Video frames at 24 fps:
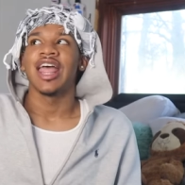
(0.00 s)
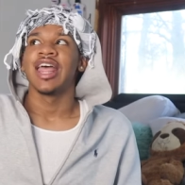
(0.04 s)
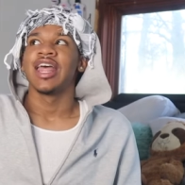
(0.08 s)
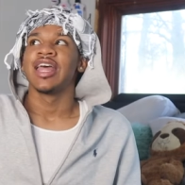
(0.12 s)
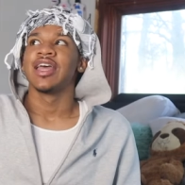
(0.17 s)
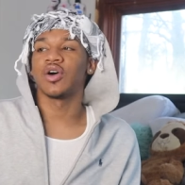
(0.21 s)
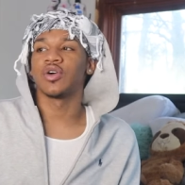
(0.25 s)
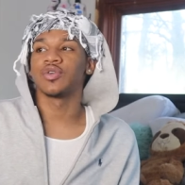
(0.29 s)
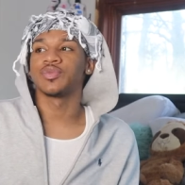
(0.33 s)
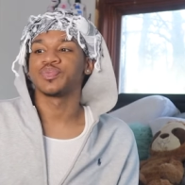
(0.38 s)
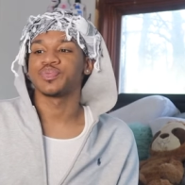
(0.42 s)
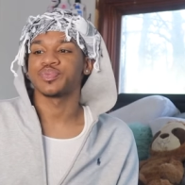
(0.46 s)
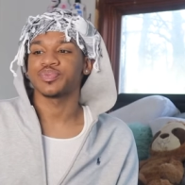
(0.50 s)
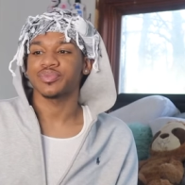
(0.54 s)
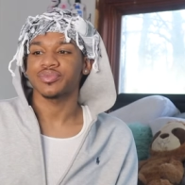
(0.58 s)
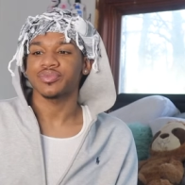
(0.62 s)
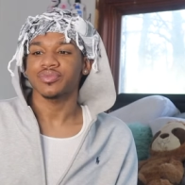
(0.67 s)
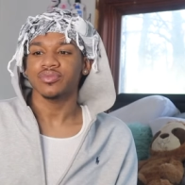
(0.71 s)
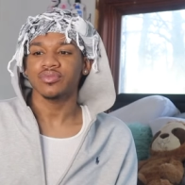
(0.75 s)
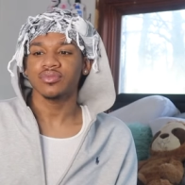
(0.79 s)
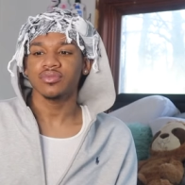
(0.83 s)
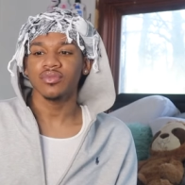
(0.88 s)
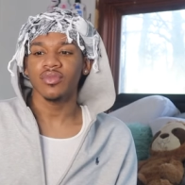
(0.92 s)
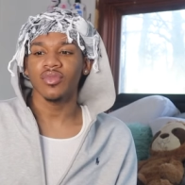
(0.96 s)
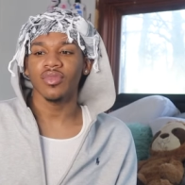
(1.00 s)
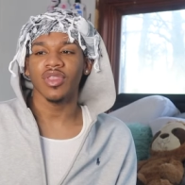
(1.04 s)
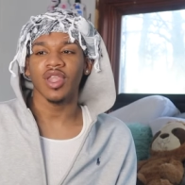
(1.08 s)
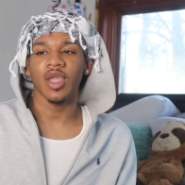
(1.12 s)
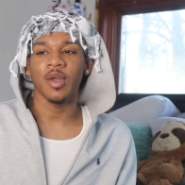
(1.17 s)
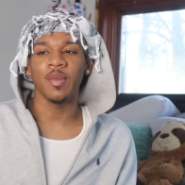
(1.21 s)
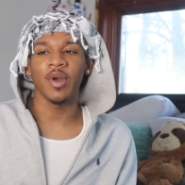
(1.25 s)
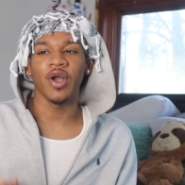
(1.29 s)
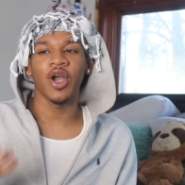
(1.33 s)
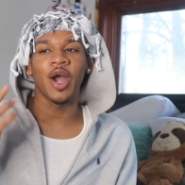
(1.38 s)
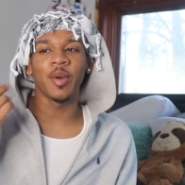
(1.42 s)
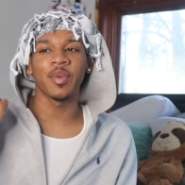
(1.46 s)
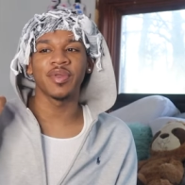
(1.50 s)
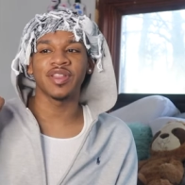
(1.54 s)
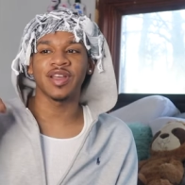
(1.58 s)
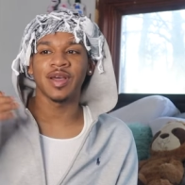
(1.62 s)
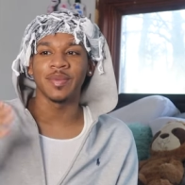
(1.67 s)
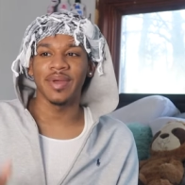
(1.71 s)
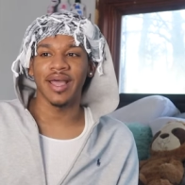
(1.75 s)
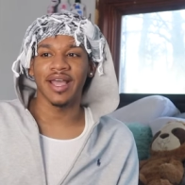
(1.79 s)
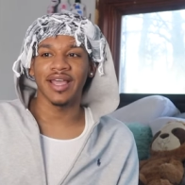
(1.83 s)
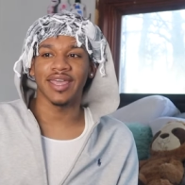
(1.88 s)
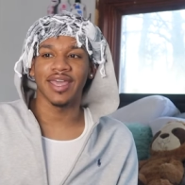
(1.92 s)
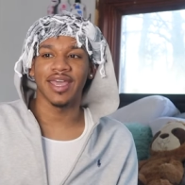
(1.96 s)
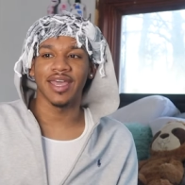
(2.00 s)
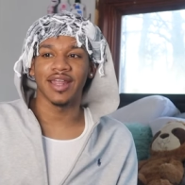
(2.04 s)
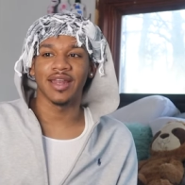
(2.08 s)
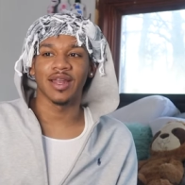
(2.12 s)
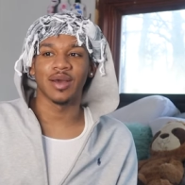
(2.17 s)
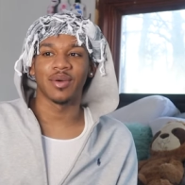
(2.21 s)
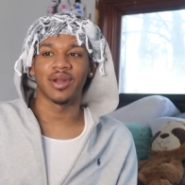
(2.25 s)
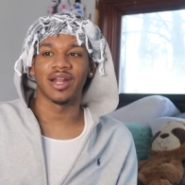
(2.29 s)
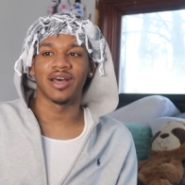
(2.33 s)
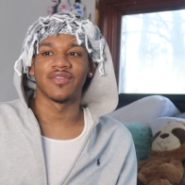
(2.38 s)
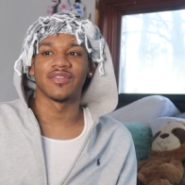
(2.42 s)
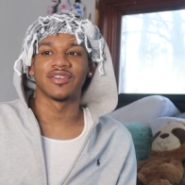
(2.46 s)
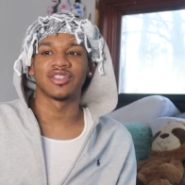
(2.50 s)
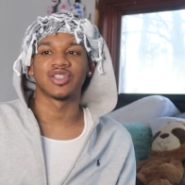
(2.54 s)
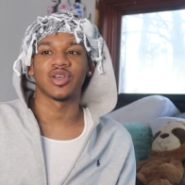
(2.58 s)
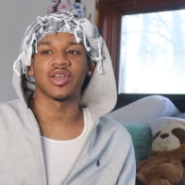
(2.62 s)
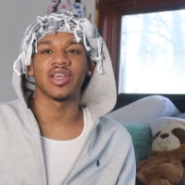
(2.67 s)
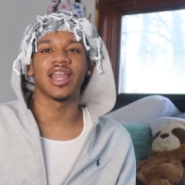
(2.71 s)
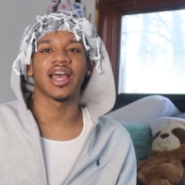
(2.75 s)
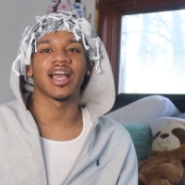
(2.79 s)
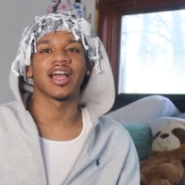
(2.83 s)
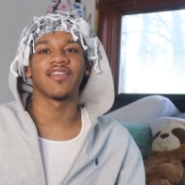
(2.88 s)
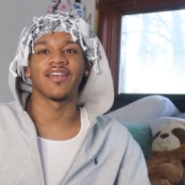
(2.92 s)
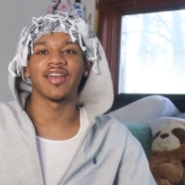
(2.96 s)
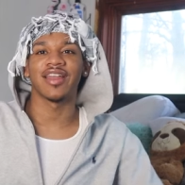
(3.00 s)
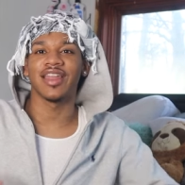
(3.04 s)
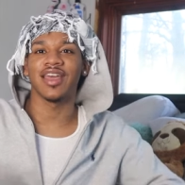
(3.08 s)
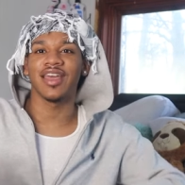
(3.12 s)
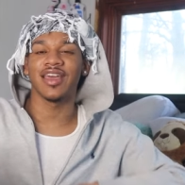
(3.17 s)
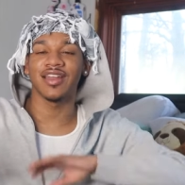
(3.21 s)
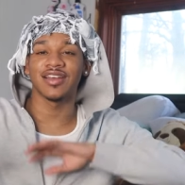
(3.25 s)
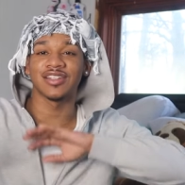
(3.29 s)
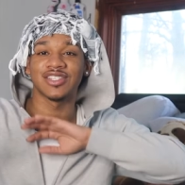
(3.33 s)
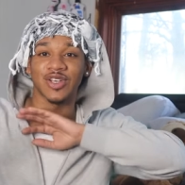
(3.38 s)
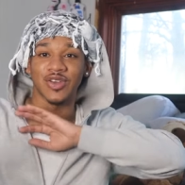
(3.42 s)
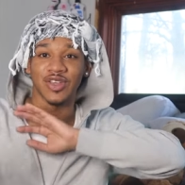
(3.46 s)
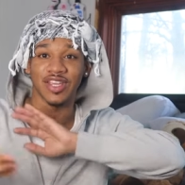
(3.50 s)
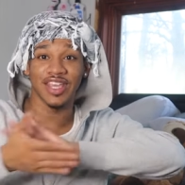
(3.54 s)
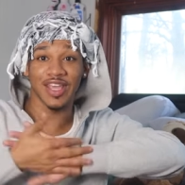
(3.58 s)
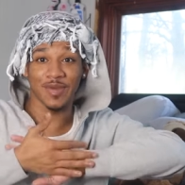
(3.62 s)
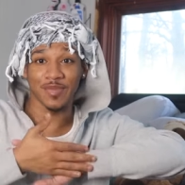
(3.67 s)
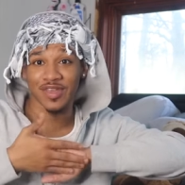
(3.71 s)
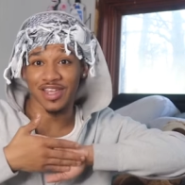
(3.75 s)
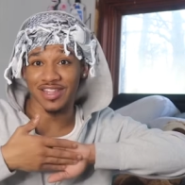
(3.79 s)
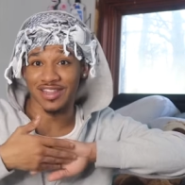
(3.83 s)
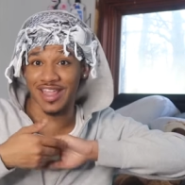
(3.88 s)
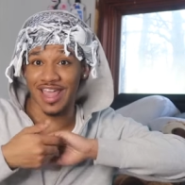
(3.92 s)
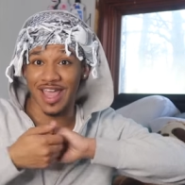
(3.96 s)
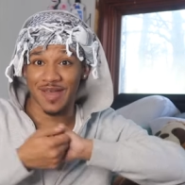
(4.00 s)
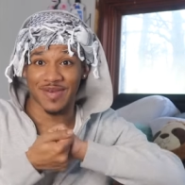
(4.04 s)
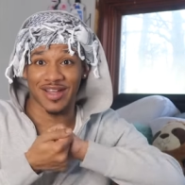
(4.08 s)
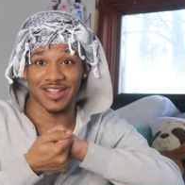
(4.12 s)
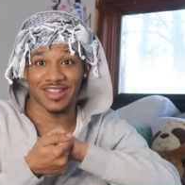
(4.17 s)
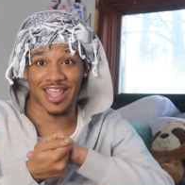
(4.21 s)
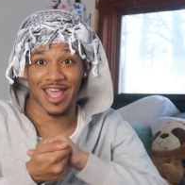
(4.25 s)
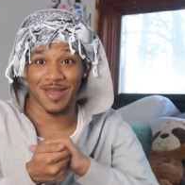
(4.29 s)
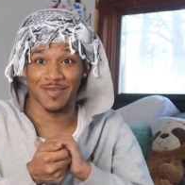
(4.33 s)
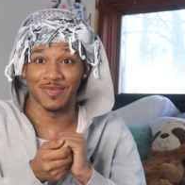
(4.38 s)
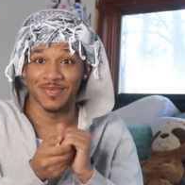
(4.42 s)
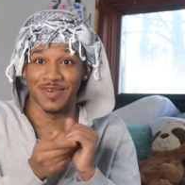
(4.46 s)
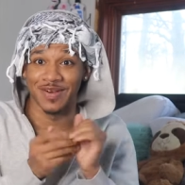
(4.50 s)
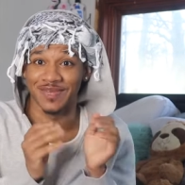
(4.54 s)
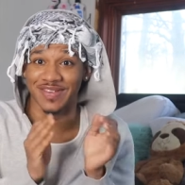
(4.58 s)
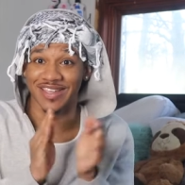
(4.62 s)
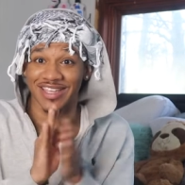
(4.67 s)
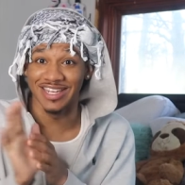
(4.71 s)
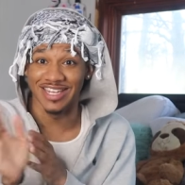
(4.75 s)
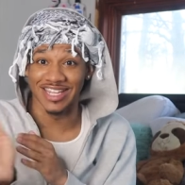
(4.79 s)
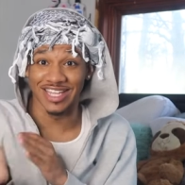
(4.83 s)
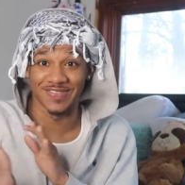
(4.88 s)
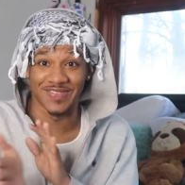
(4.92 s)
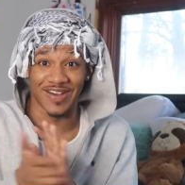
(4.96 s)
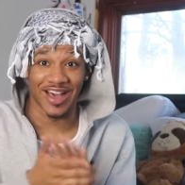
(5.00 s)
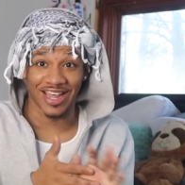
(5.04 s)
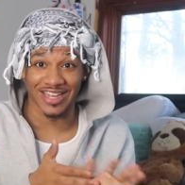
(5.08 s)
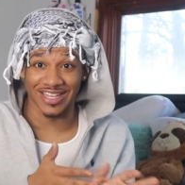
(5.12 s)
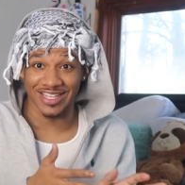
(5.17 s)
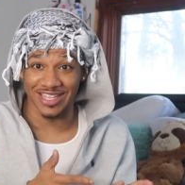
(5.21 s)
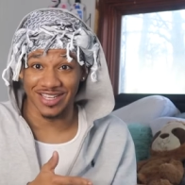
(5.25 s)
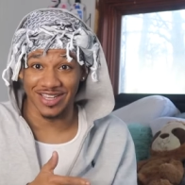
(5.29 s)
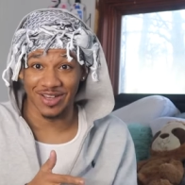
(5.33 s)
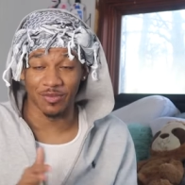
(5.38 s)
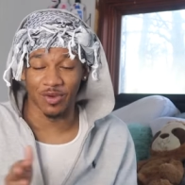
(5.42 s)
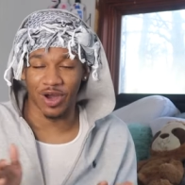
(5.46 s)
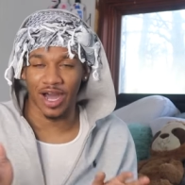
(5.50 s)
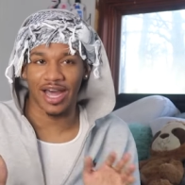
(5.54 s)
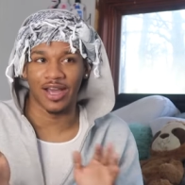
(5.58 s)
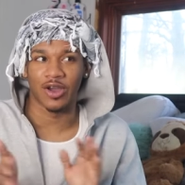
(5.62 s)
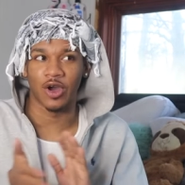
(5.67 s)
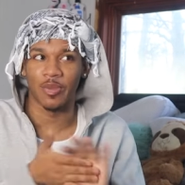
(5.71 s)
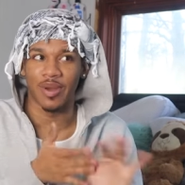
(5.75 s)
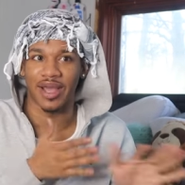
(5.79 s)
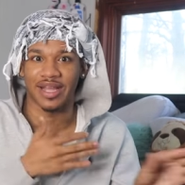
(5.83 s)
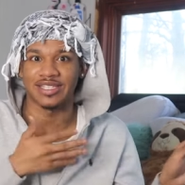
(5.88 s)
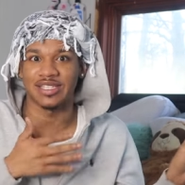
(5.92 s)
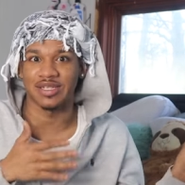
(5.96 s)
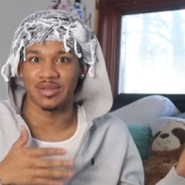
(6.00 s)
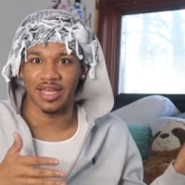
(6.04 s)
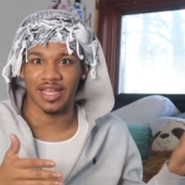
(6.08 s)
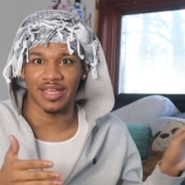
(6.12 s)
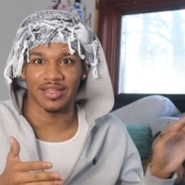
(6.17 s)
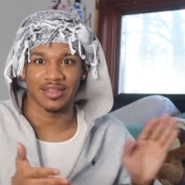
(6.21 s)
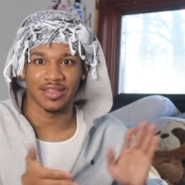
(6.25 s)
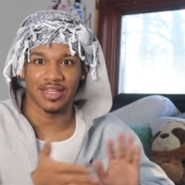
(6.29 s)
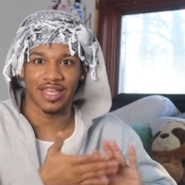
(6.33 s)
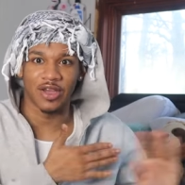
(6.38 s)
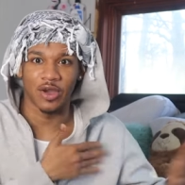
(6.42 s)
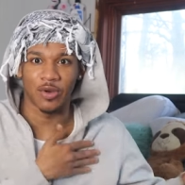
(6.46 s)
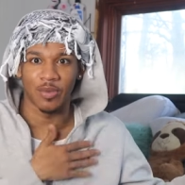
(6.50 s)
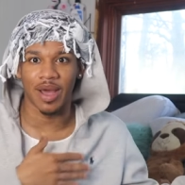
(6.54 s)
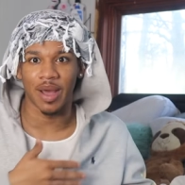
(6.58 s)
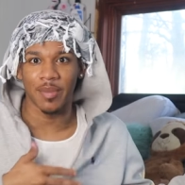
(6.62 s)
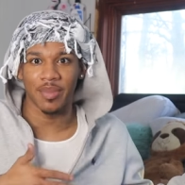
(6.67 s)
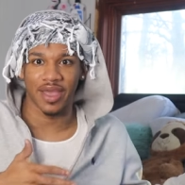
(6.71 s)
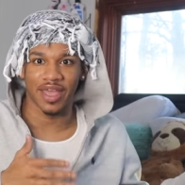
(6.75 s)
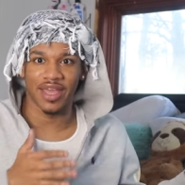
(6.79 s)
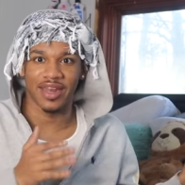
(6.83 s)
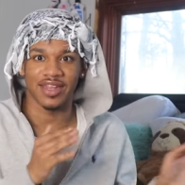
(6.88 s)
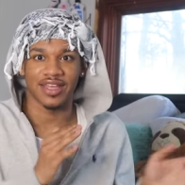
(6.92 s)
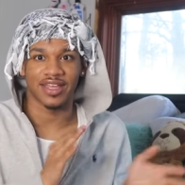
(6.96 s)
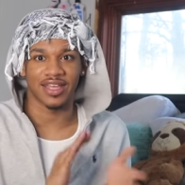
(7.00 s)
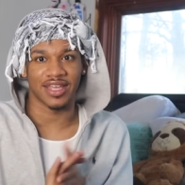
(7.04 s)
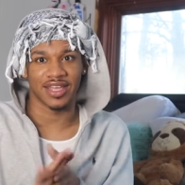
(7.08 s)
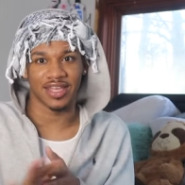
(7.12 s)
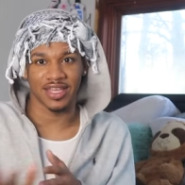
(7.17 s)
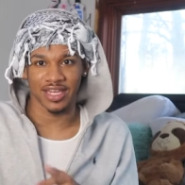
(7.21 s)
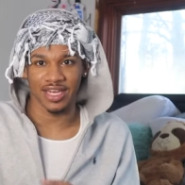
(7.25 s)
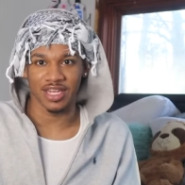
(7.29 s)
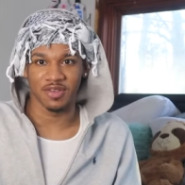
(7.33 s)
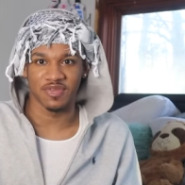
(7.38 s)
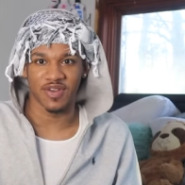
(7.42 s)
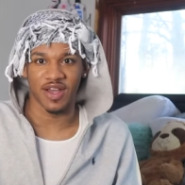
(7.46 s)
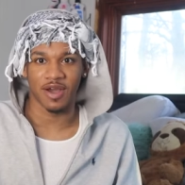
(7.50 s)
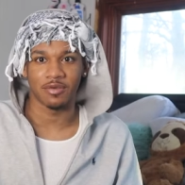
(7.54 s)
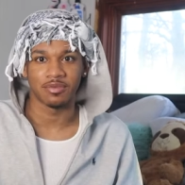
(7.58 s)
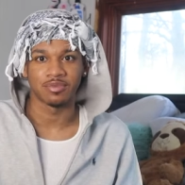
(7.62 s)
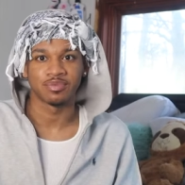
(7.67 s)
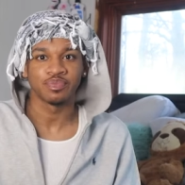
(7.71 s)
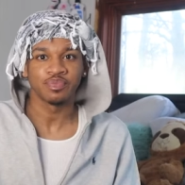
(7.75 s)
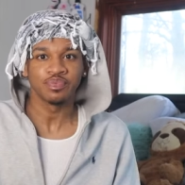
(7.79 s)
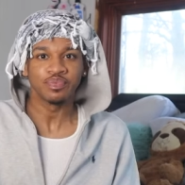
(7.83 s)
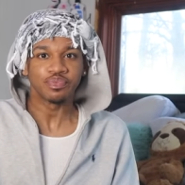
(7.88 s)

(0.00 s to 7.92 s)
So my god brother come back in or whatever. So he like all right later. So he give me a dap. I dap him up. He leave. I leave. Well, I go back to like lay on my bed and he leave out.